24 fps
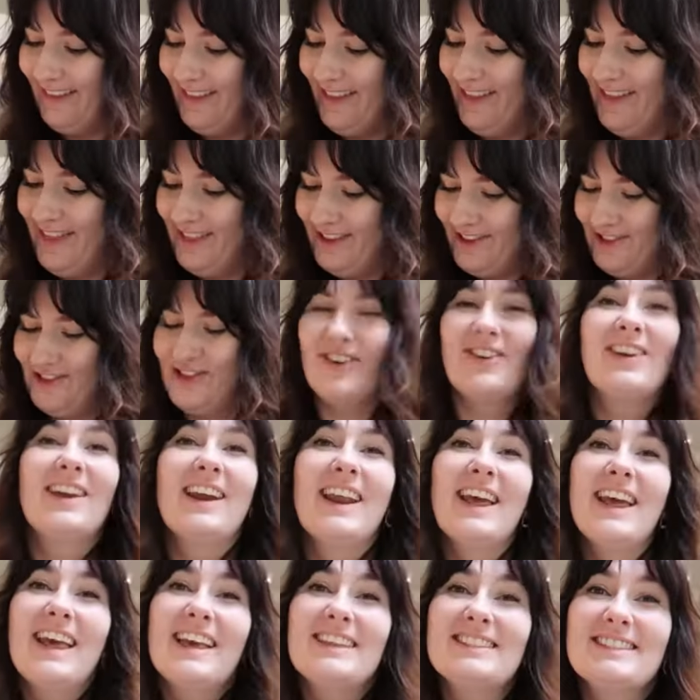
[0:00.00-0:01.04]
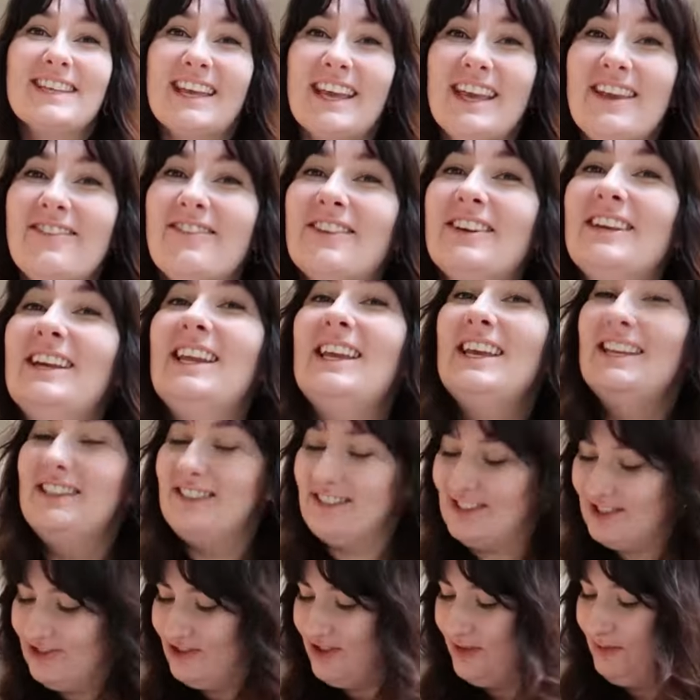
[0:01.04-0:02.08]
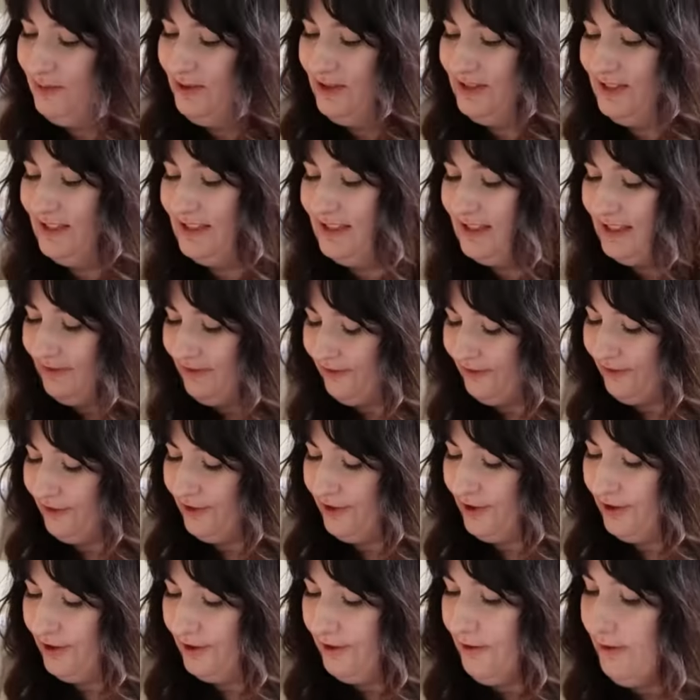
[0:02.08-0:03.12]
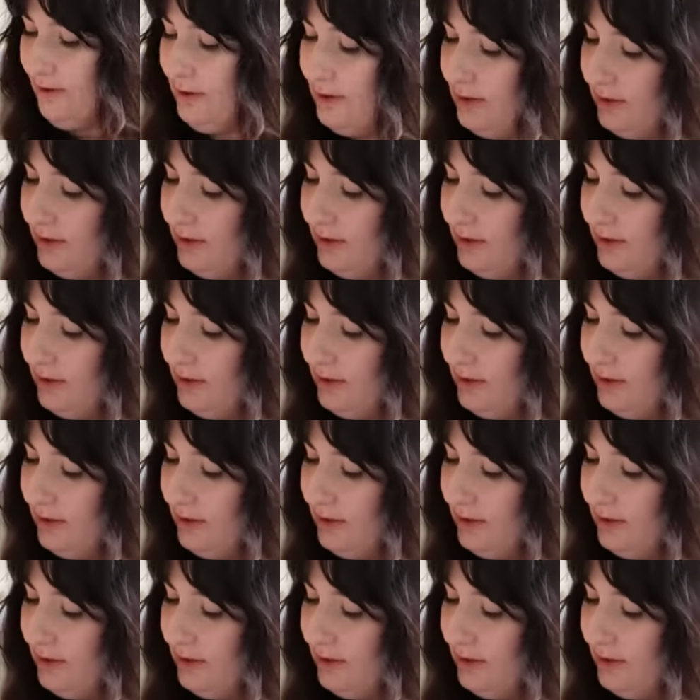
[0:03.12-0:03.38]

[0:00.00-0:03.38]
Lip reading: the chocolate is evenly distributed through.